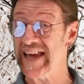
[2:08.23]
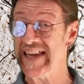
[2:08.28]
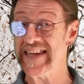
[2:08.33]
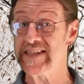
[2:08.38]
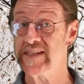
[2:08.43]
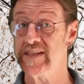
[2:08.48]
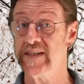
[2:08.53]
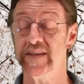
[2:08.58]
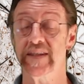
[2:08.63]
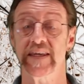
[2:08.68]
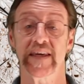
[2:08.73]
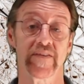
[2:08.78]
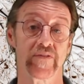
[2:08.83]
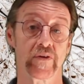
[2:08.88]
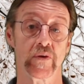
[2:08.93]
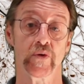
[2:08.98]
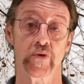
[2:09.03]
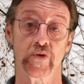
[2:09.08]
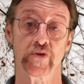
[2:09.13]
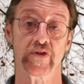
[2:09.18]
aided in the
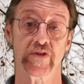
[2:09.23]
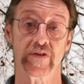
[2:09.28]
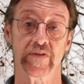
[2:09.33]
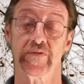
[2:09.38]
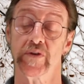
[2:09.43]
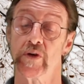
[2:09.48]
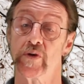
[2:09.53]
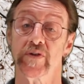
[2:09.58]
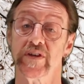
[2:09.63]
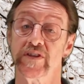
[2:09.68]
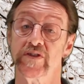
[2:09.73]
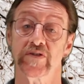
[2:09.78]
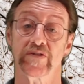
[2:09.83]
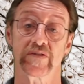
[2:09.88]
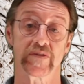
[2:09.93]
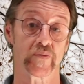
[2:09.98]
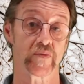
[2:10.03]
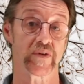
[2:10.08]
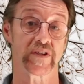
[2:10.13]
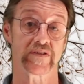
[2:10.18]
evolution of the
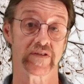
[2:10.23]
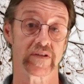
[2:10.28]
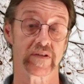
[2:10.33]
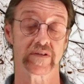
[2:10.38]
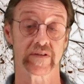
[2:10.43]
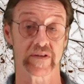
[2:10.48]
creatures that we see